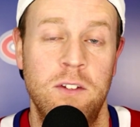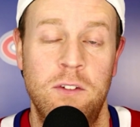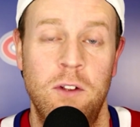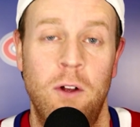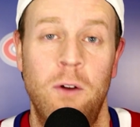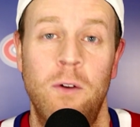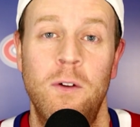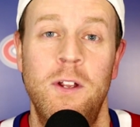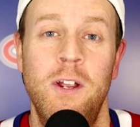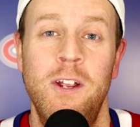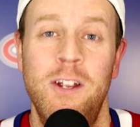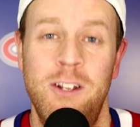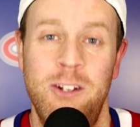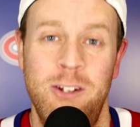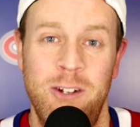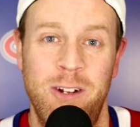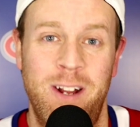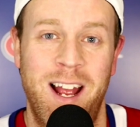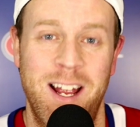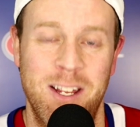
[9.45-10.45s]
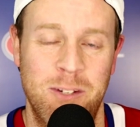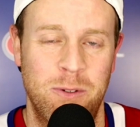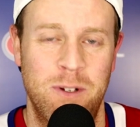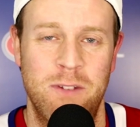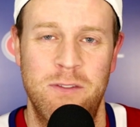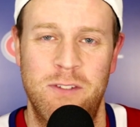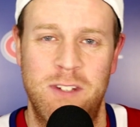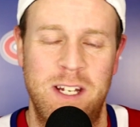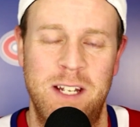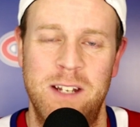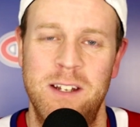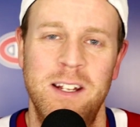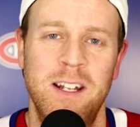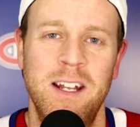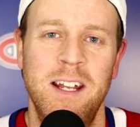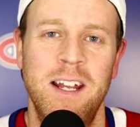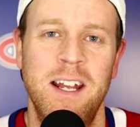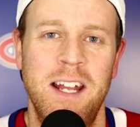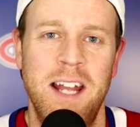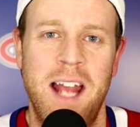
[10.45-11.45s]
So you guys would have seen
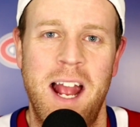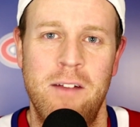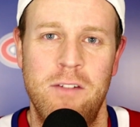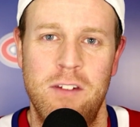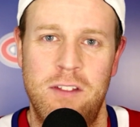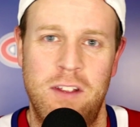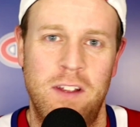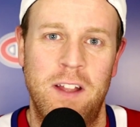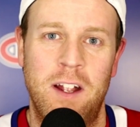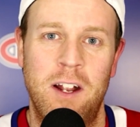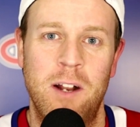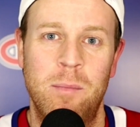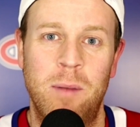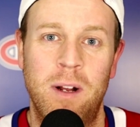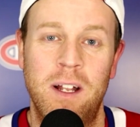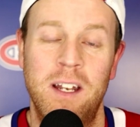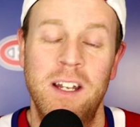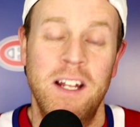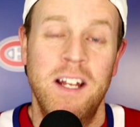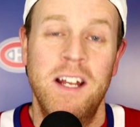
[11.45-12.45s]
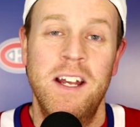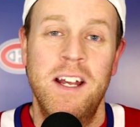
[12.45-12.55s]
everything there. But